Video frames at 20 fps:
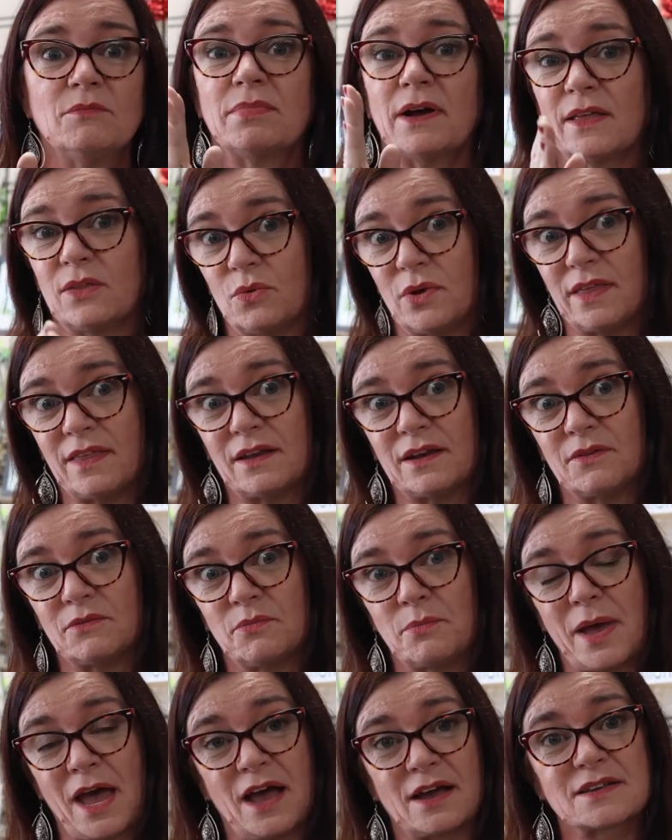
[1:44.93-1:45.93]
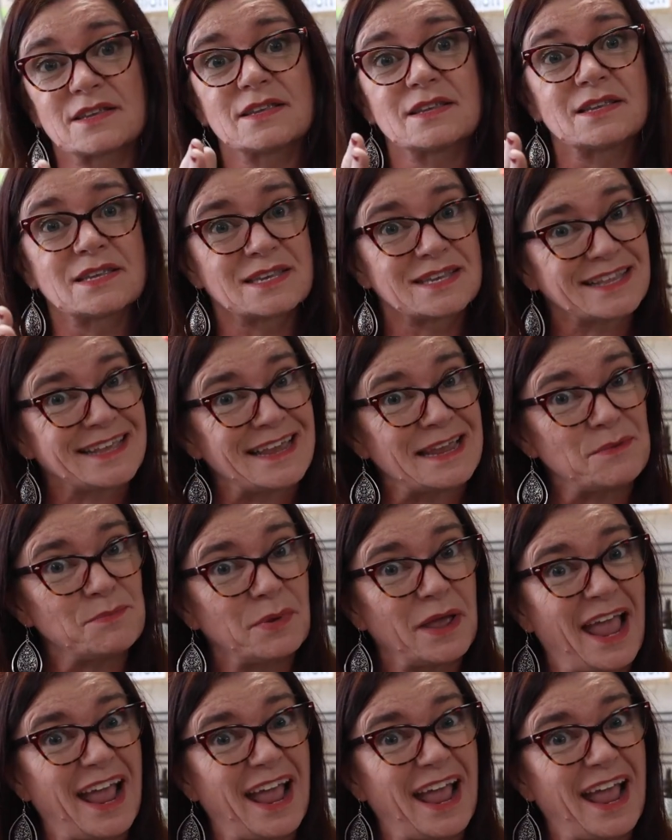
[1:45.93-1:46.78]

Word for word: By the way, that impacts sleep